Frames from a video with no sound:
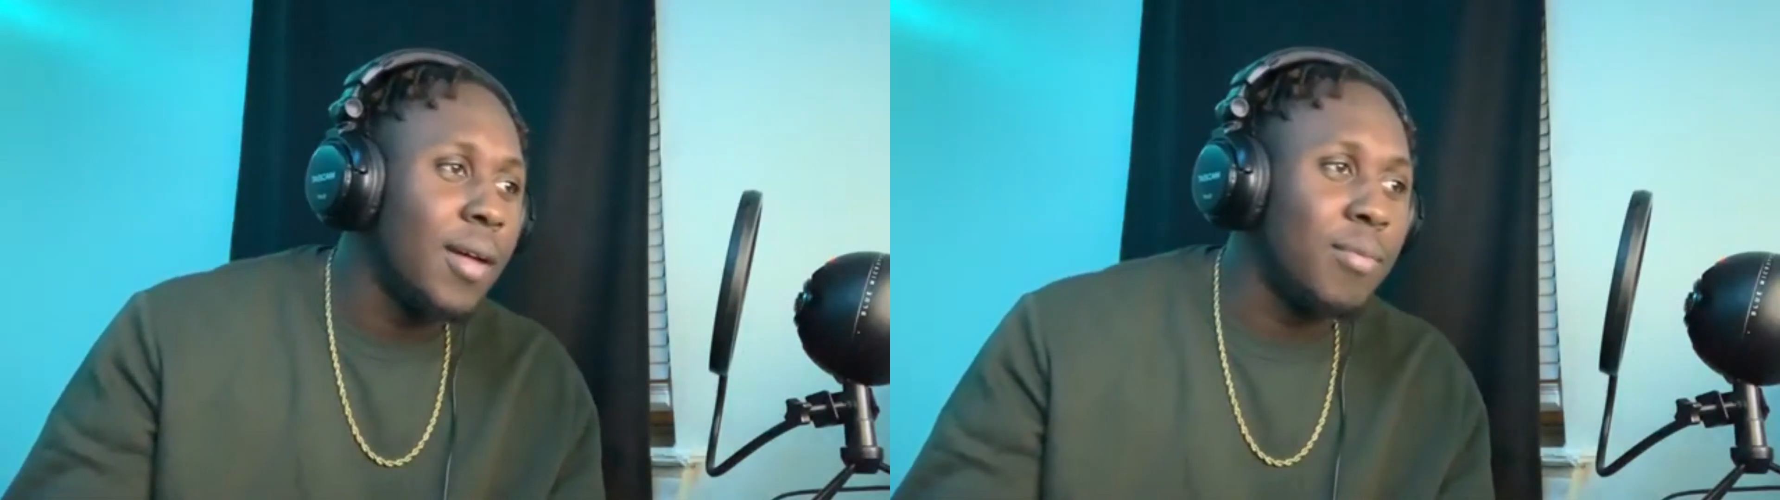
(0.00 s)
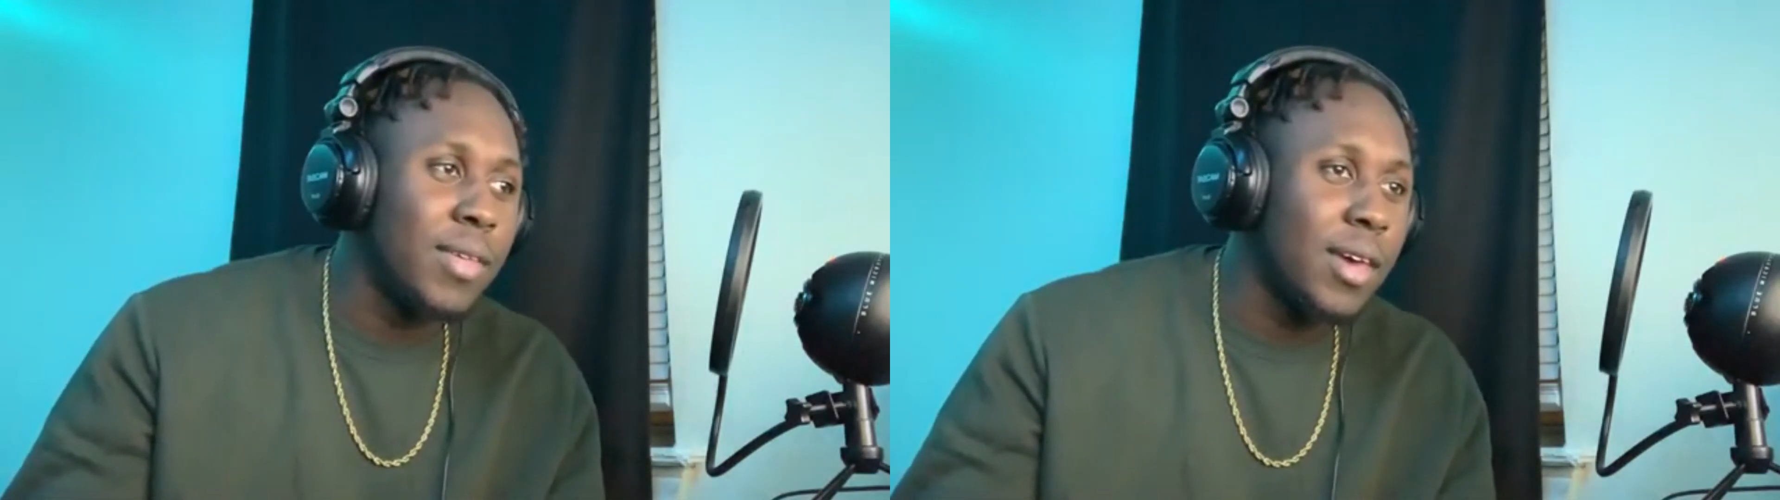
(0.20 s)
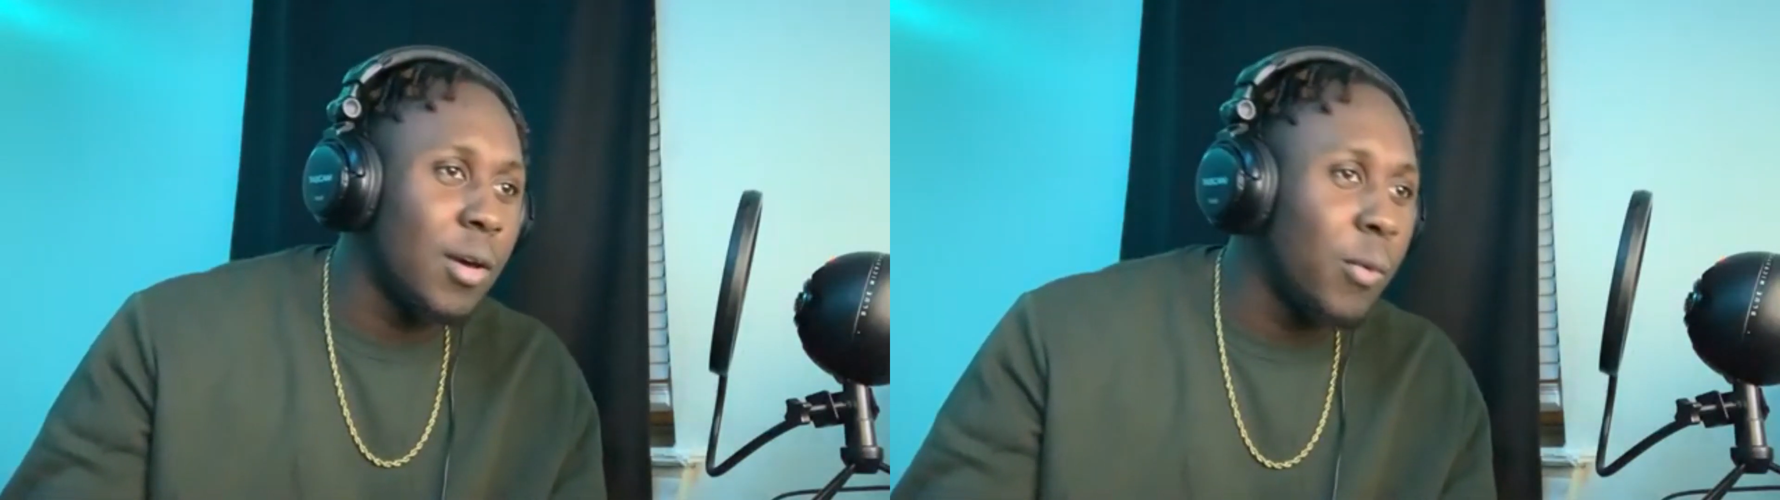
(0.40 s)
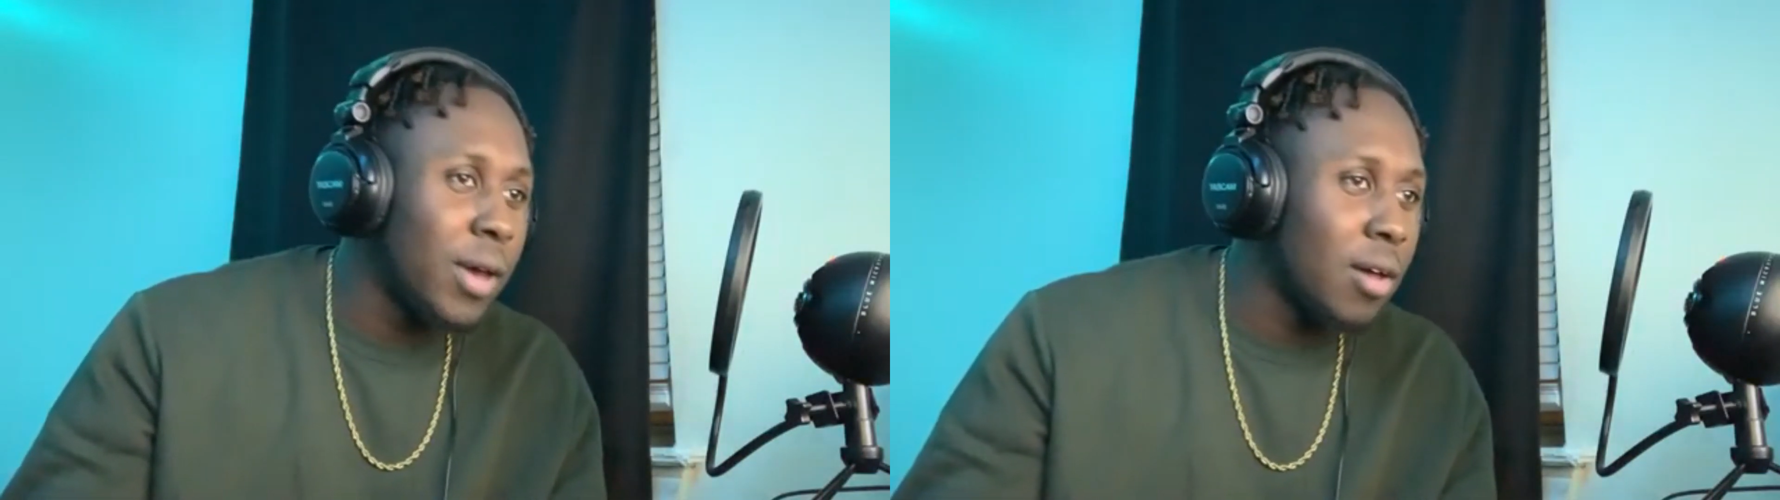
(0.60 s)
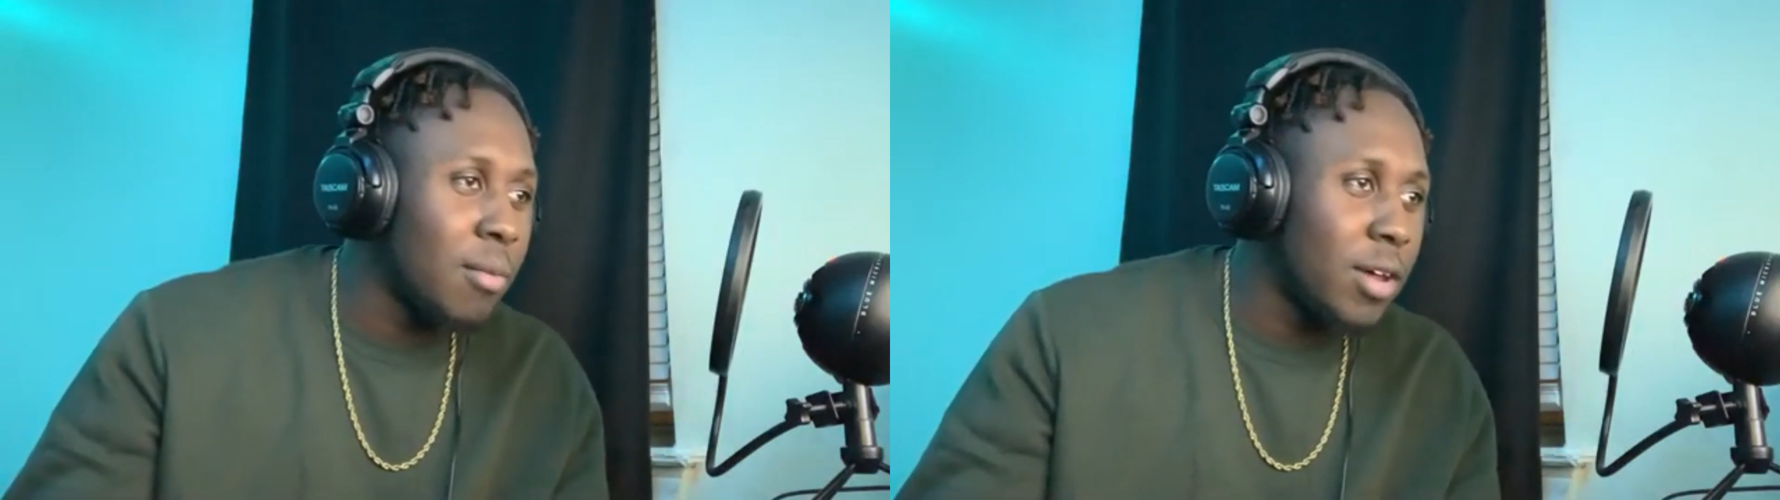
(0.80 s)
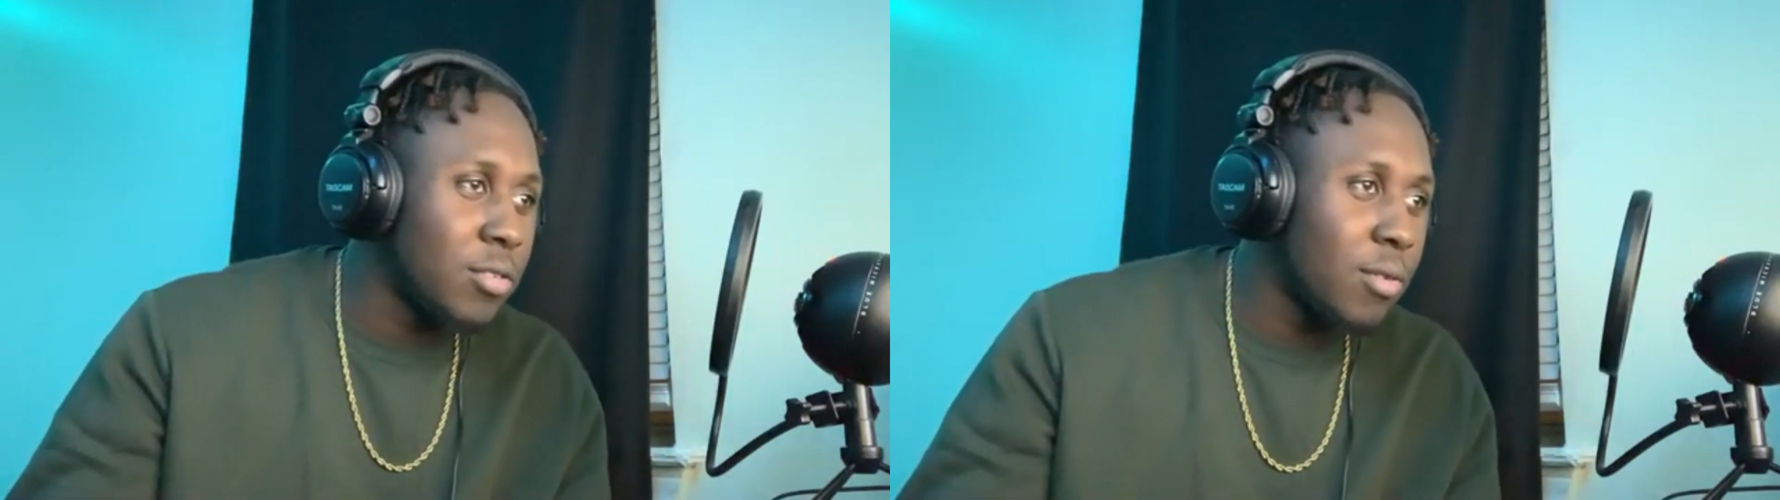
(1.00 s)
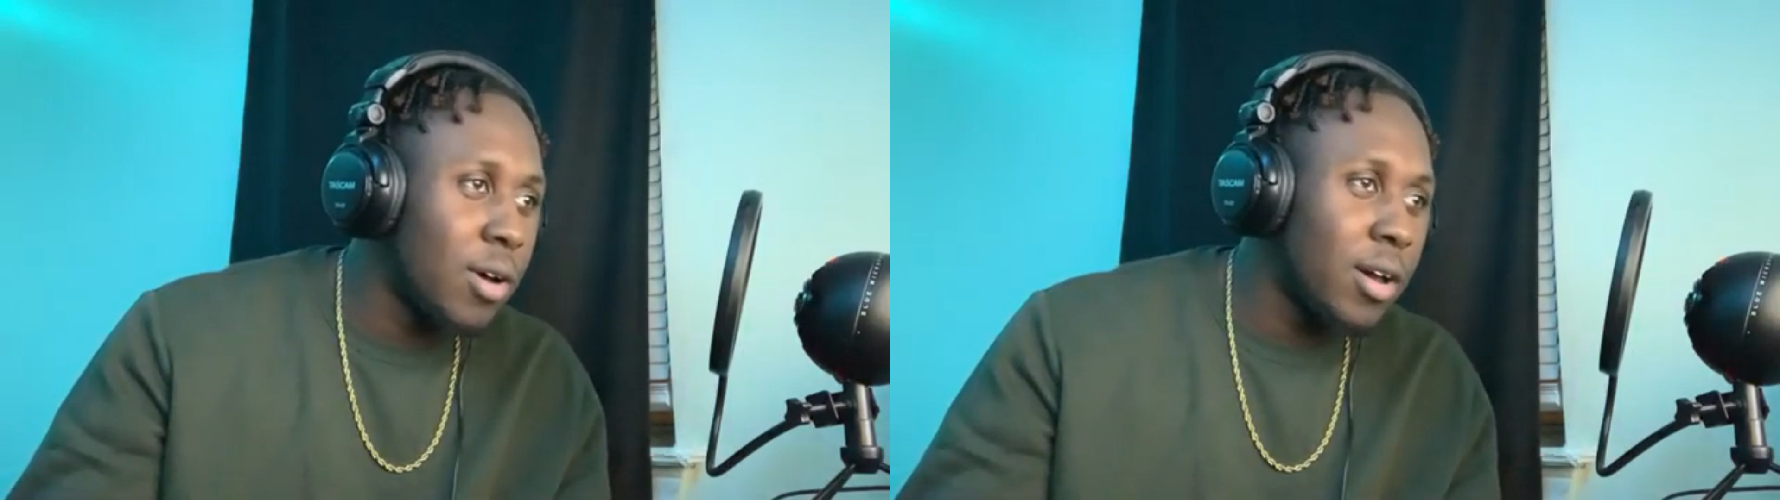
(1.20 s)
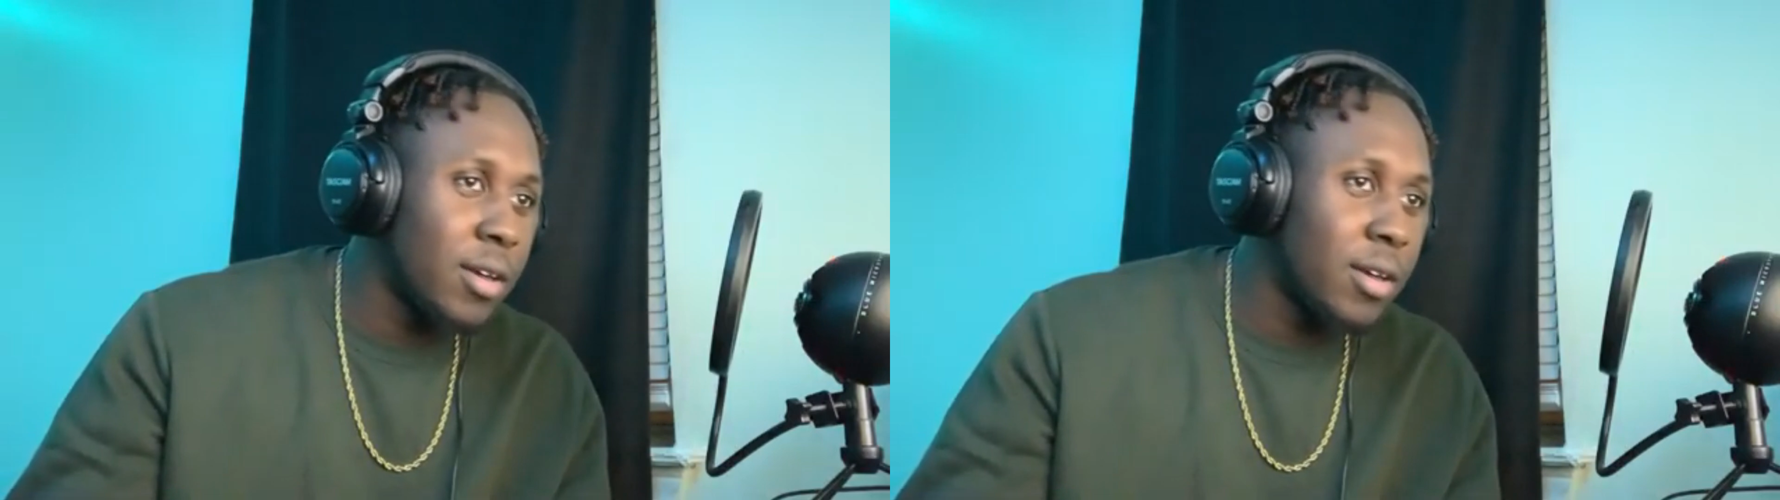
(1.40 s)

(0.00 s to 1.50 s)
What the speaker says: and be like a wing on my squad,